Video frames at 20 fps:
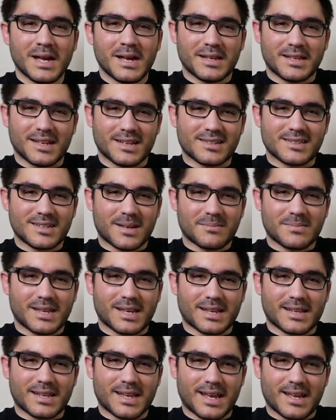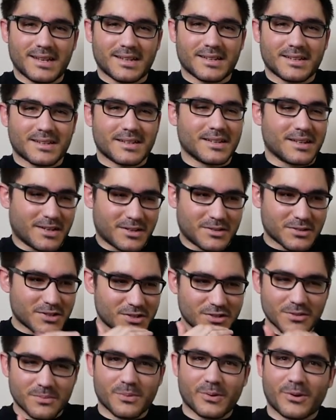That's something that a
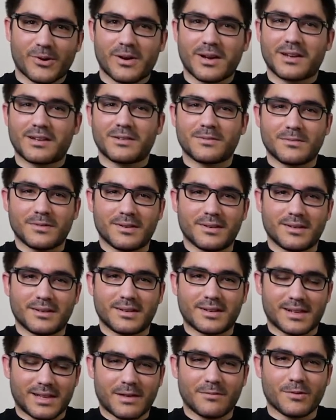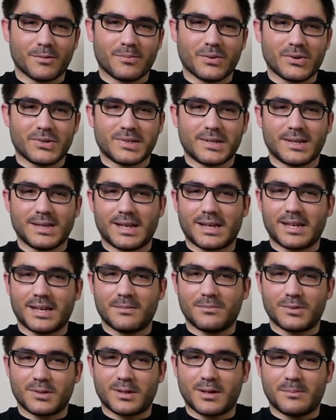super creative and clever person like him
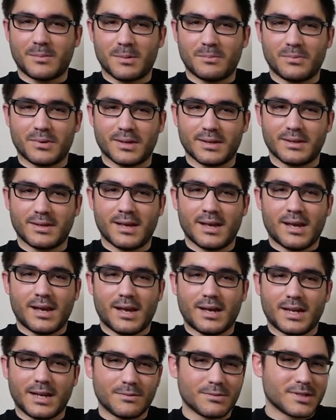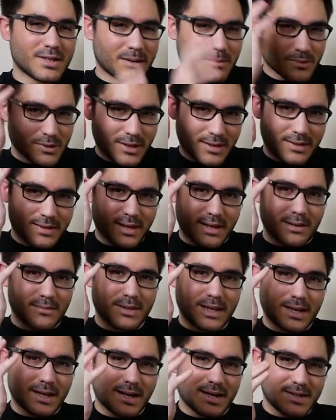would come up with, and he was able to think of
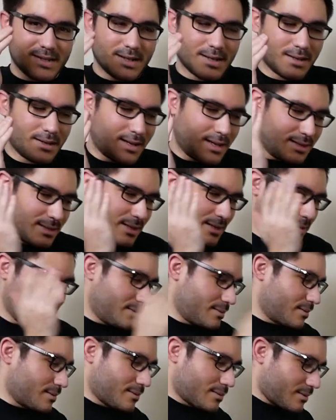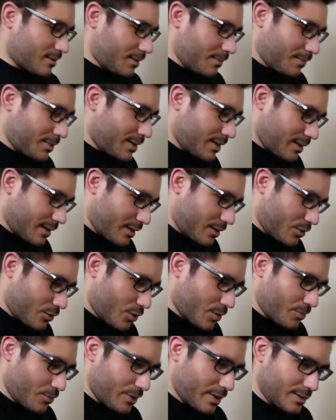that idea and then completely
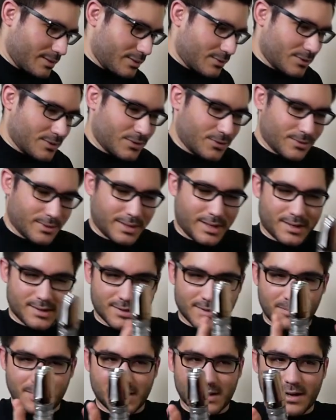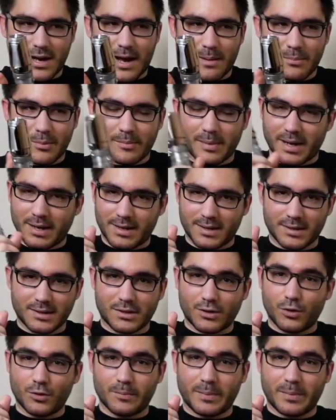incorporate those two things. I mean, the copper banding and the gold